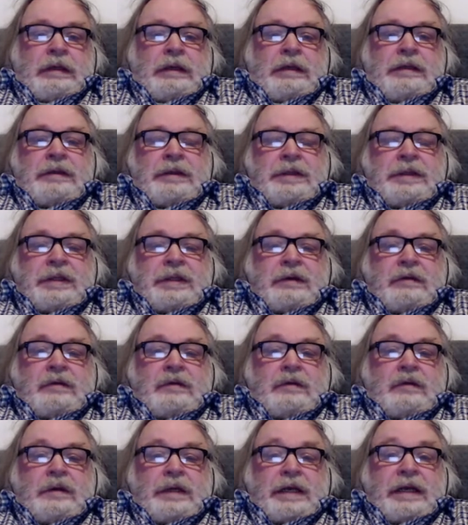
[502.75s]
and the
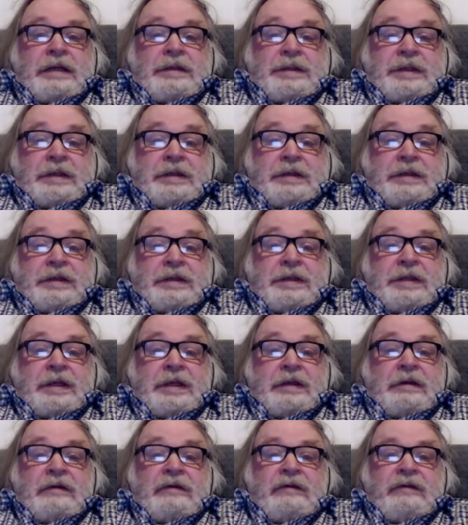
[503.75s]
so-called
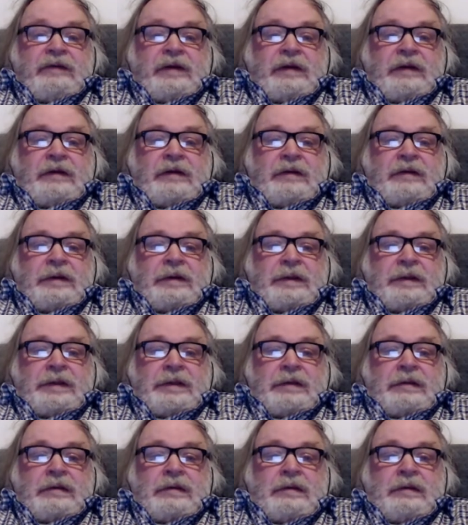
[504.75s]
ante-Nicene
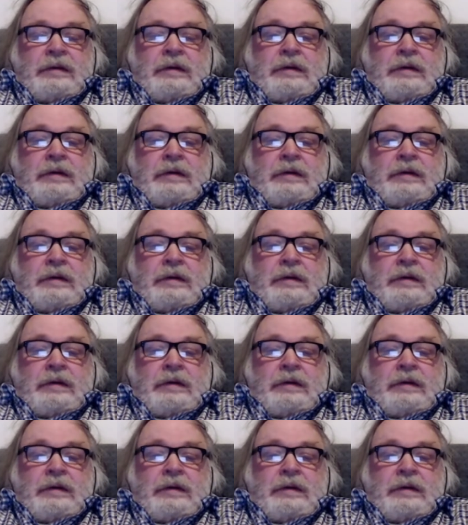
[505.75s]
fathers,